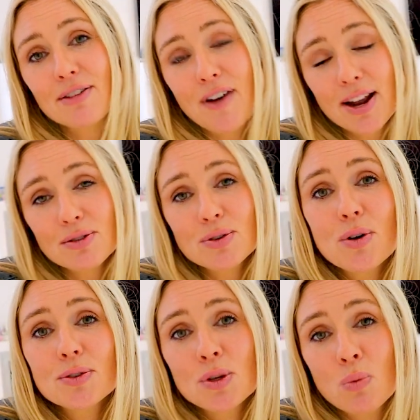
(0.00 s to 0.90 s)
the financial
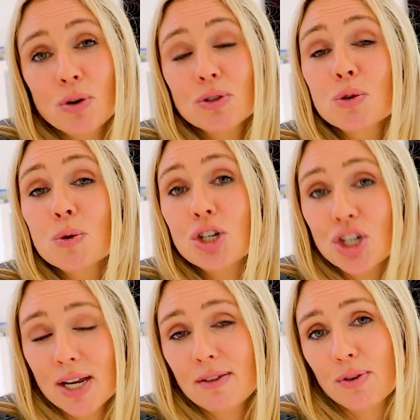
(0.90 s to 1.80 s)
goals you want to
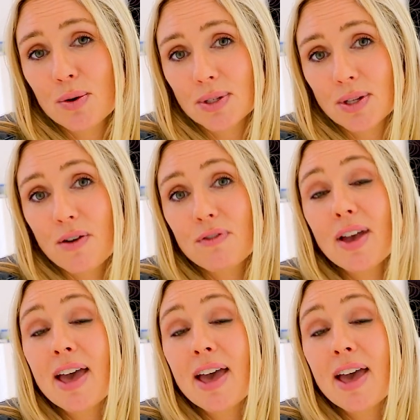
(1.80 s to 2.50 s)
achieve for yourself.